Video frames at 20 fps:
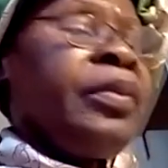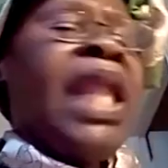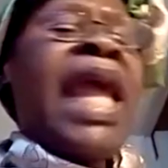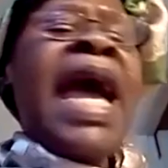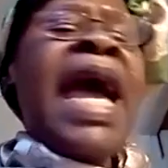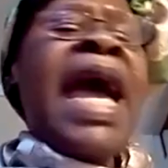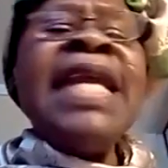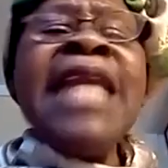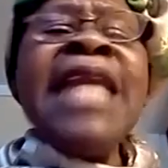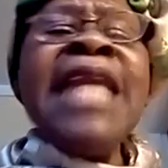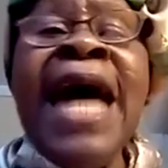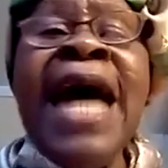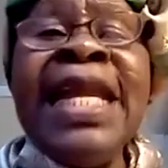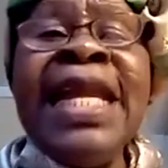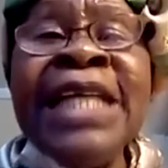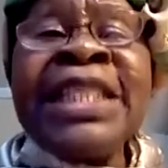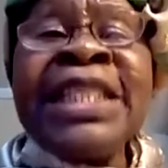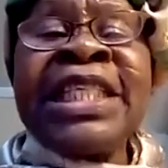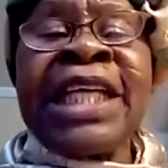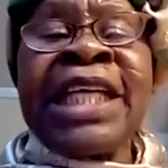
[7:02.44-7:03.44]
And
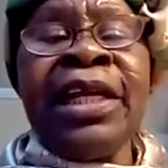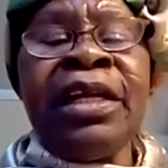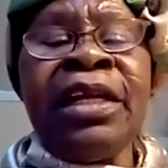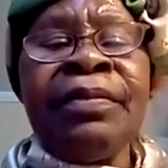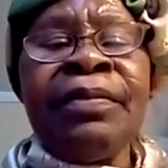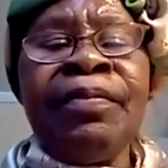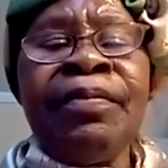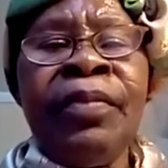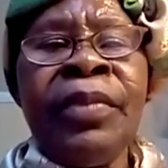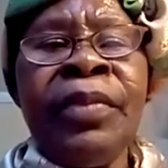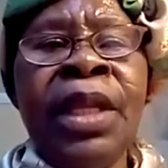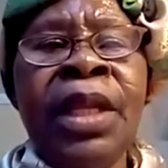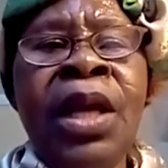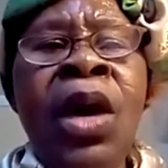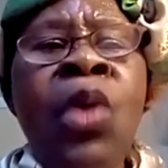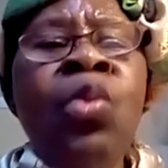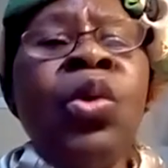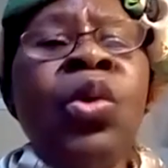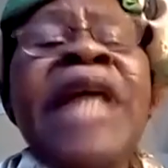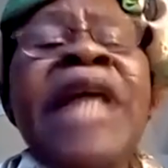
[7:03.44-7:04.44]
anything
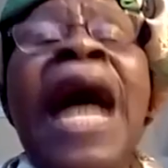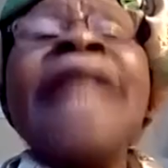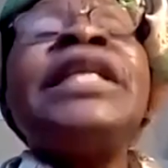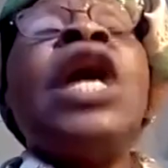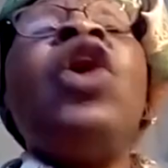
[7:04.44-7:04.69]
without the